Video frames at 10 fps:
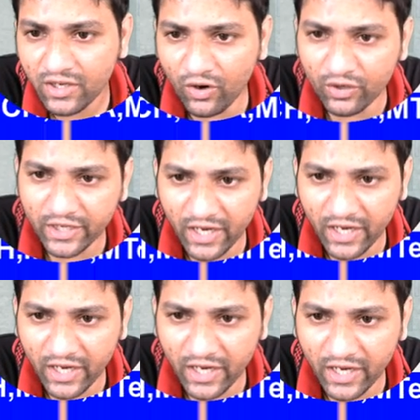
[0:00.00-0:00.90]
Okay,
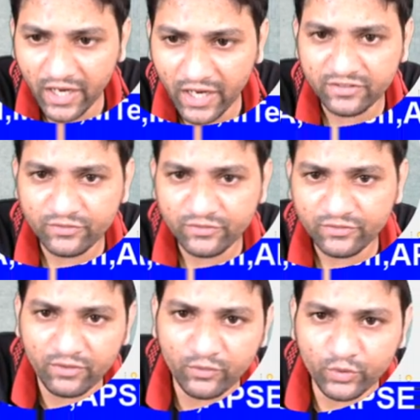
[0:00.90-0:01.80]
otherwise
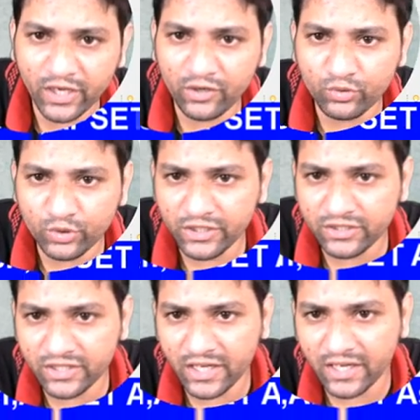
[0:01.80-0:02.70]
whenever we are
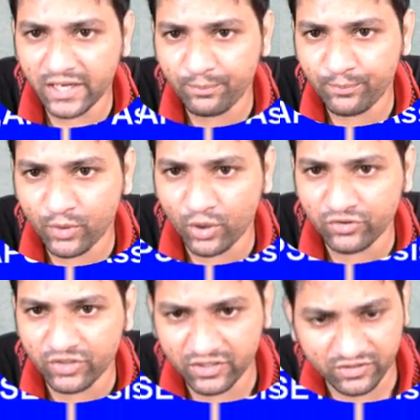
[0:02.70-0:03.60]
doing the
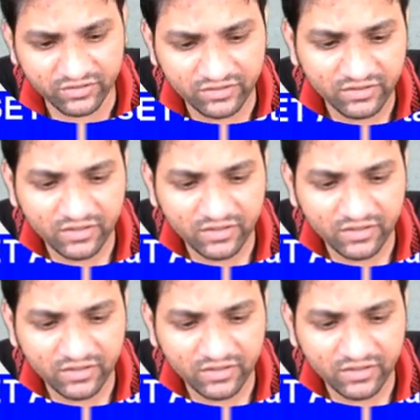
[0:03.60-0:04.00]
projects